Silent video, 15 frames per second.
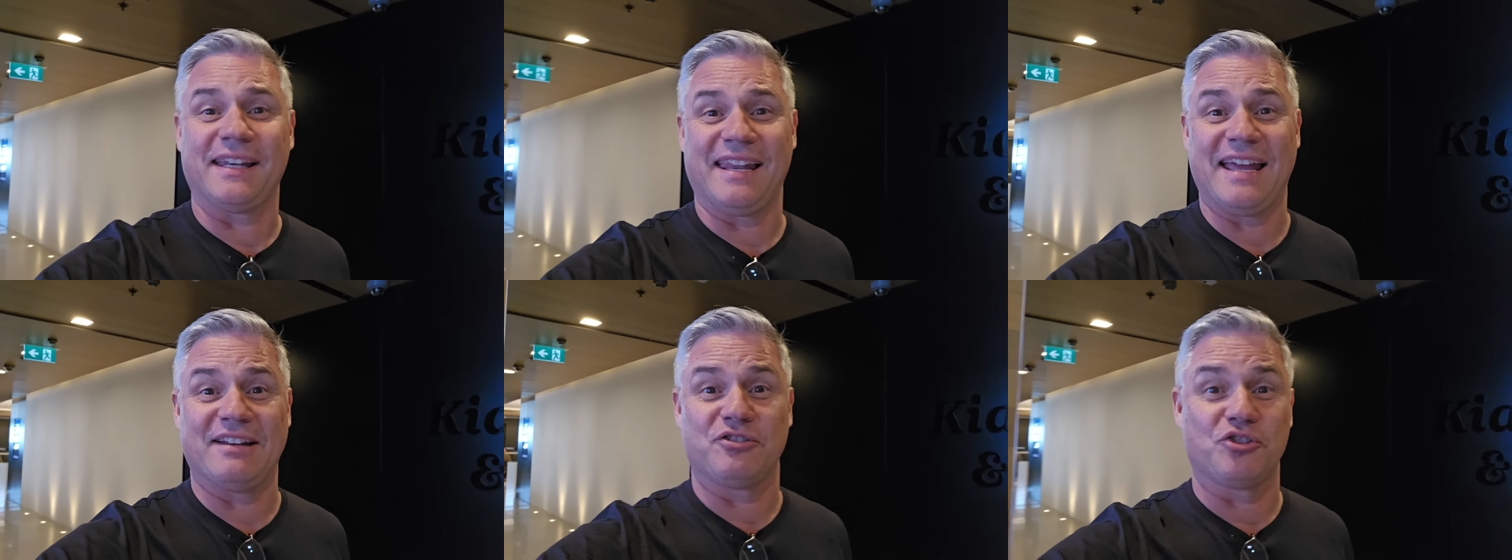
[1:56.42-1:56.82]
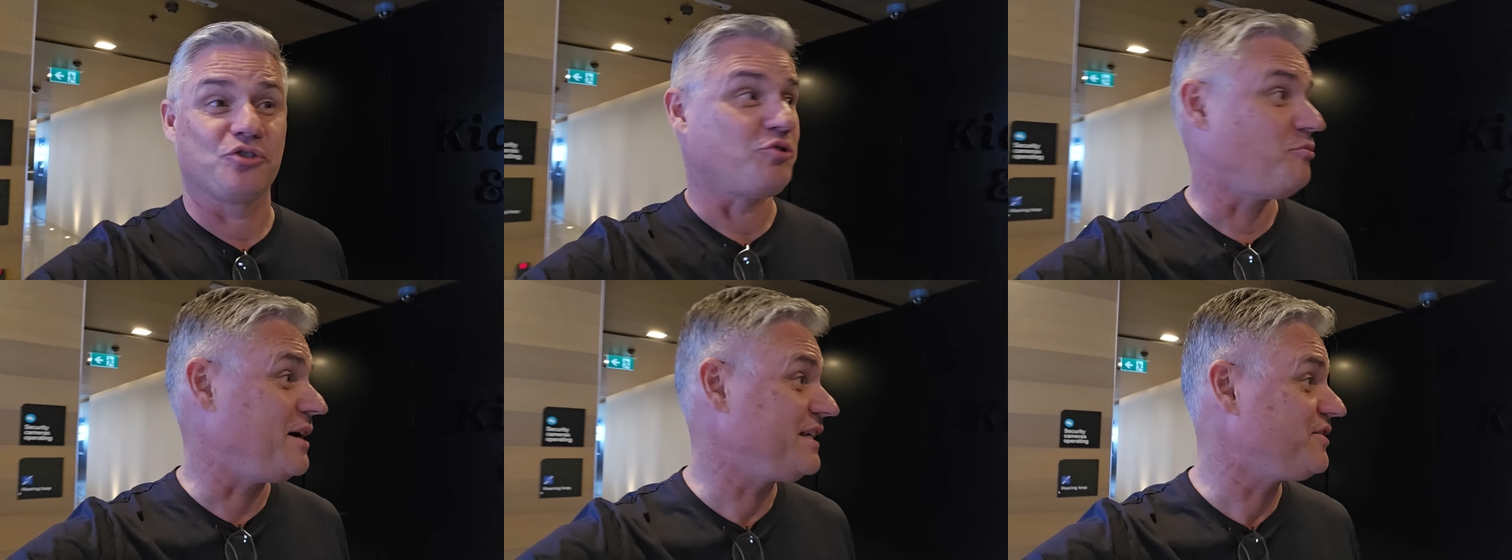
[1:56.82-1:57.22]
lounge as
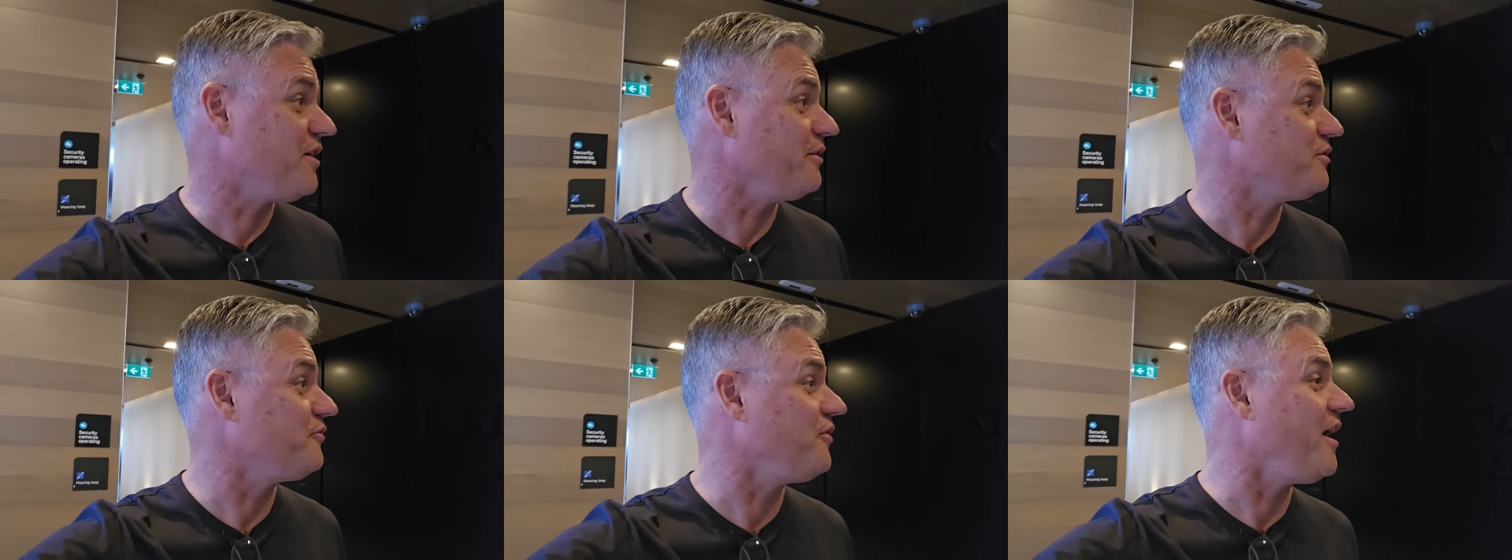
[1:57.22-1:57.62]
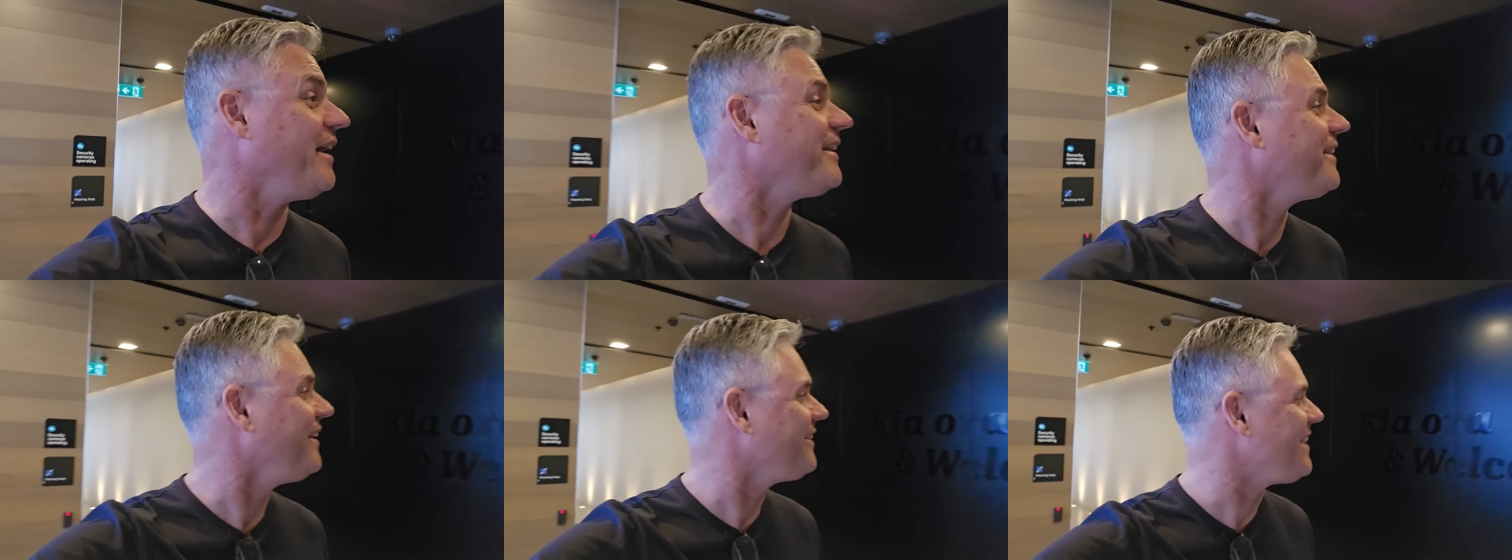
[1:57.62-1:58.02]
always. Time to fly.
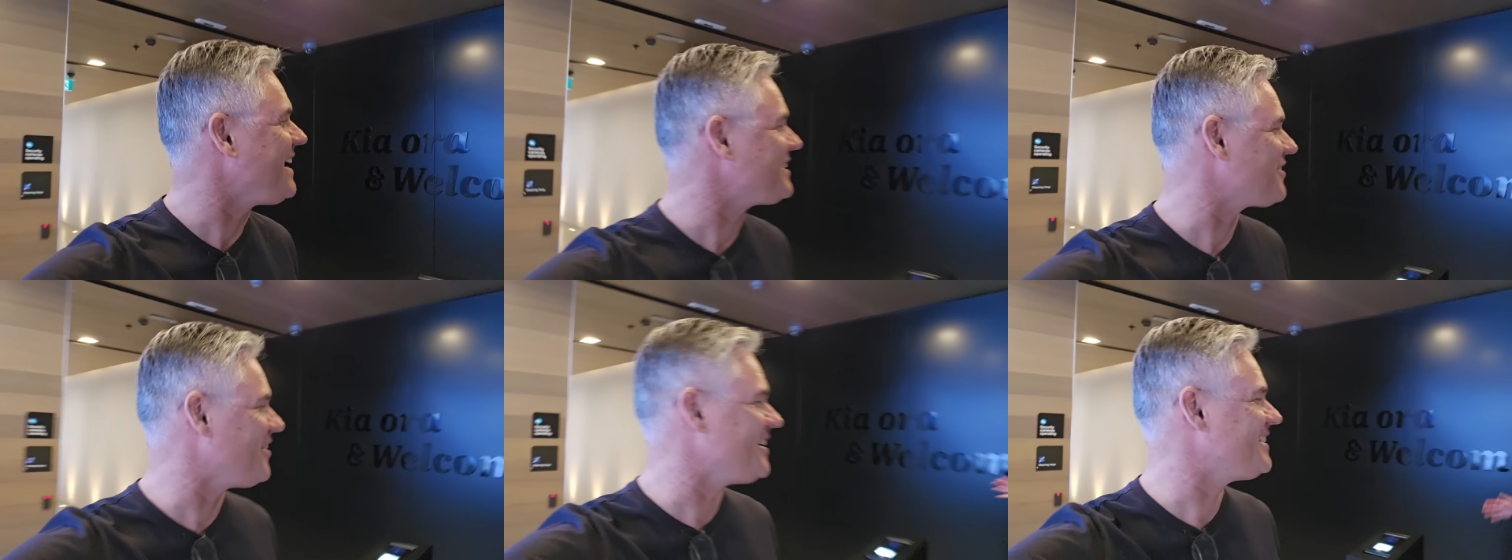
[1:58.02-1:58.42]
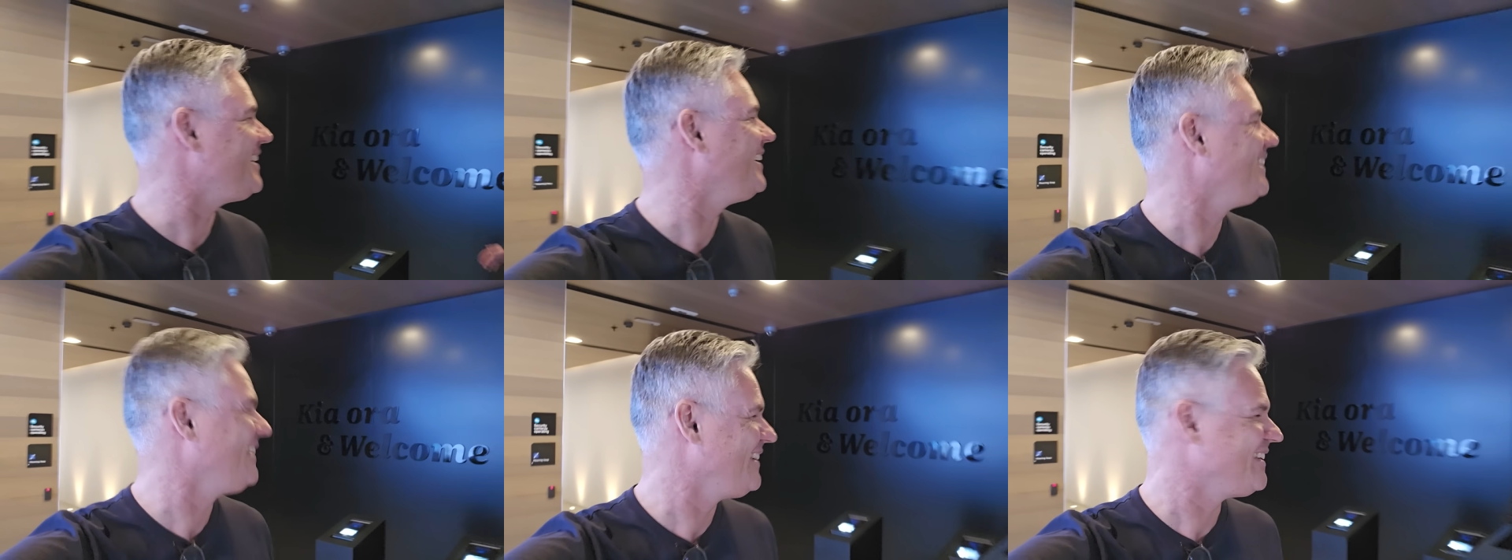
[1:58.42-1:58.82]
Thanks, guys.
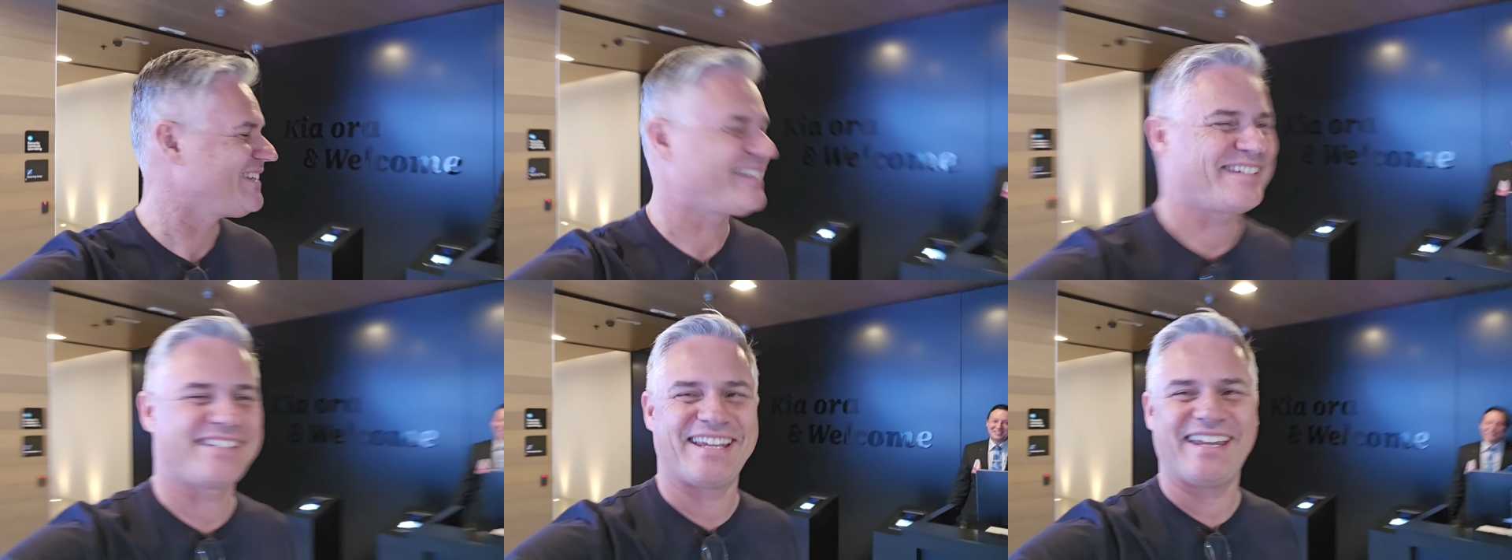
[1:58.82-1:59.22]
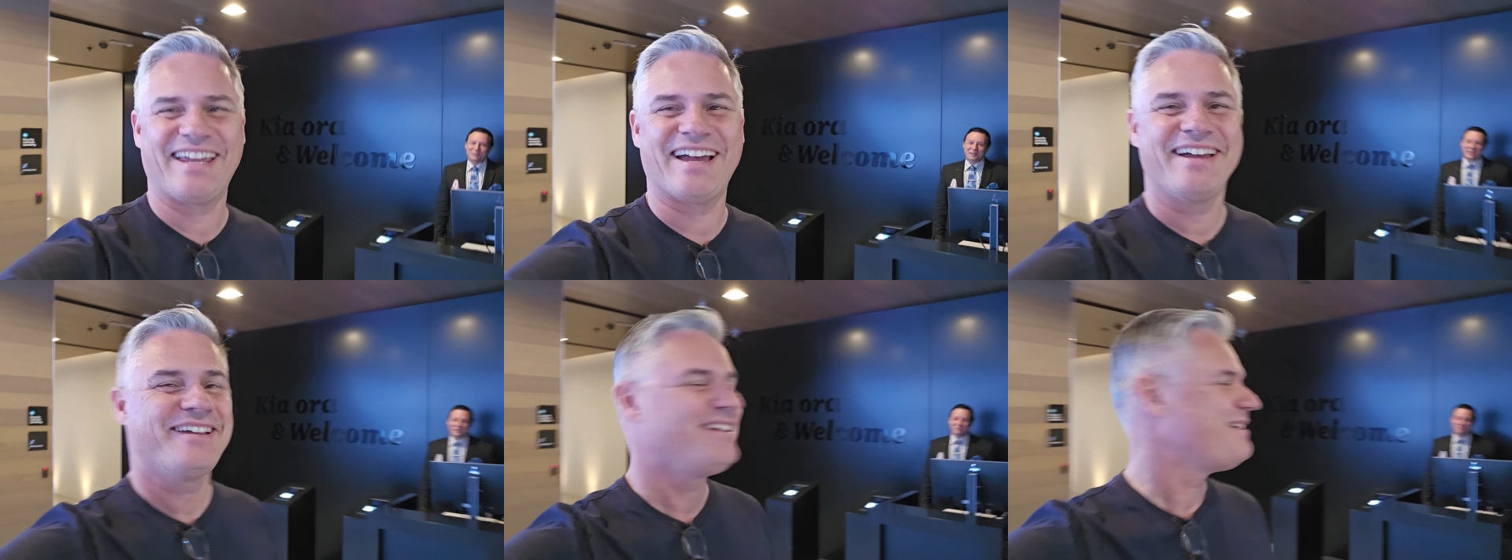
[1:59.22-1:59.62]
See
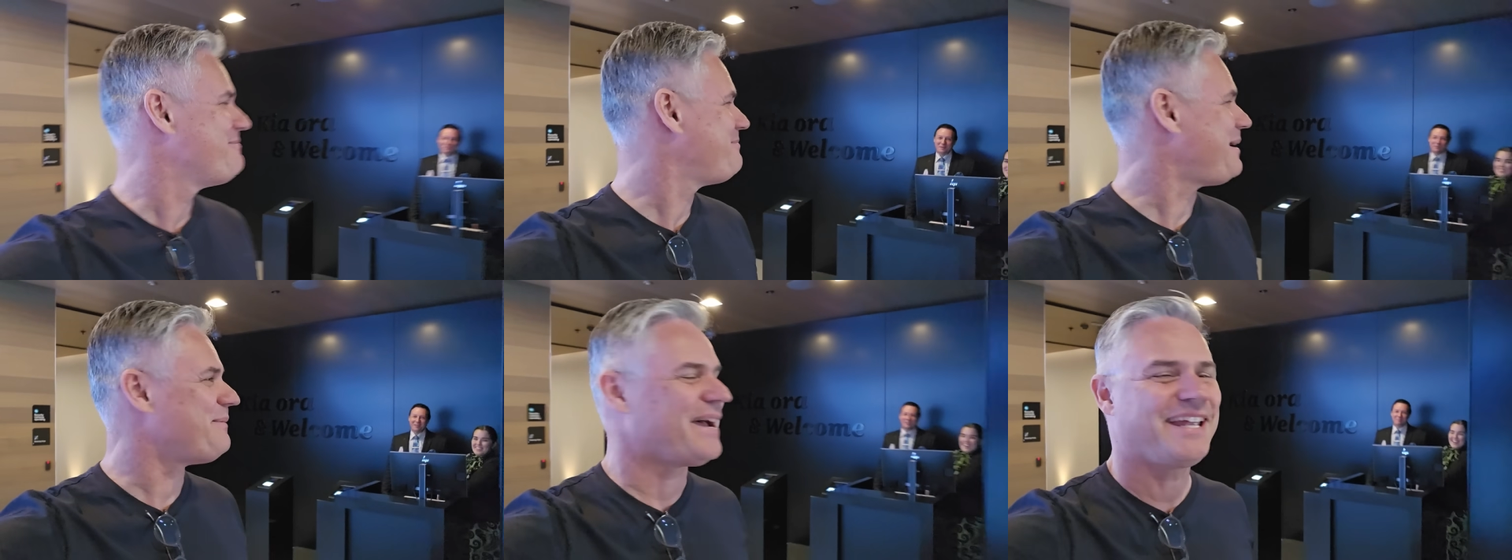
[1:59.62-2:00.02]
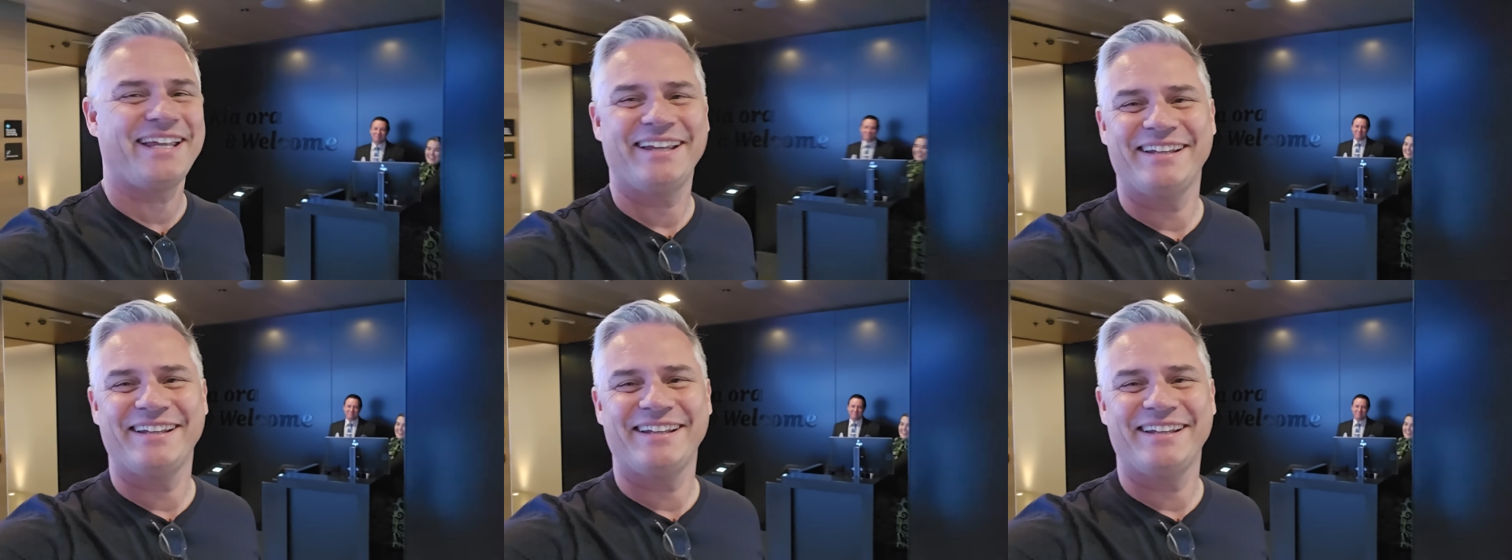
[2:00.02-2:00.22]
ya. Bye bye.